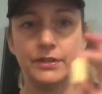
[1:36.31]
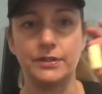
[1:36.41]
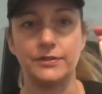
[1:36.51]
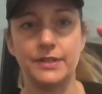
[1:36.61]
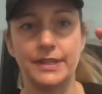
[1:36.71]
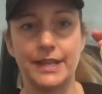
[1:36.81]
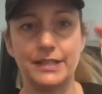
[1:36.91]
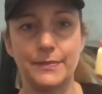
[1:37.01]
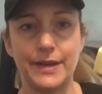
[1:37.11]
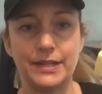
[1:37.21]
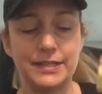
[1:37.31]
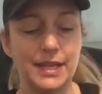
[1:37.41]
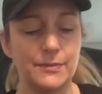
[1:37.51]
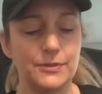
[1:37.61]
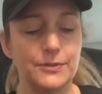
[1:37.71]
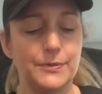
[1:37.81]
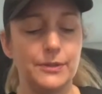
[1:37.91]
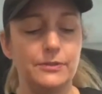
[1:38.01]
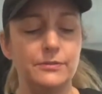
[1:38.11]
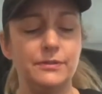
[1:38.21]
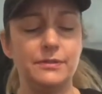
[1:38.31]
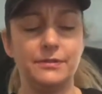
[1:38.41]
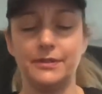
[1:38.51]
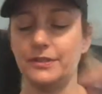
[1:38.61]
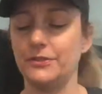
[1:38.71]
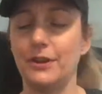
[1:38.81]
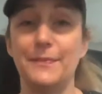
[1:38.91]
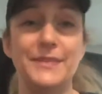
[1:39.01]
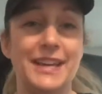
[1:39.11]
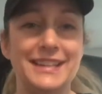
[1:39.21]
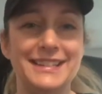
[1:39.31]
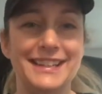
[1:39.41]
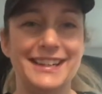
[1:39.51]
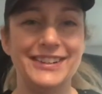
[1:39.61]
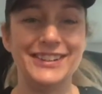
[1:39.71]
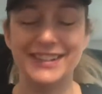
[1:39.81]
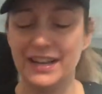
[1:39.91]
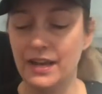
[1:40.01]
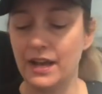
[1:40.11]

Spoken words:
So see, that's about a tablespoon. I'm gonna drop that in there.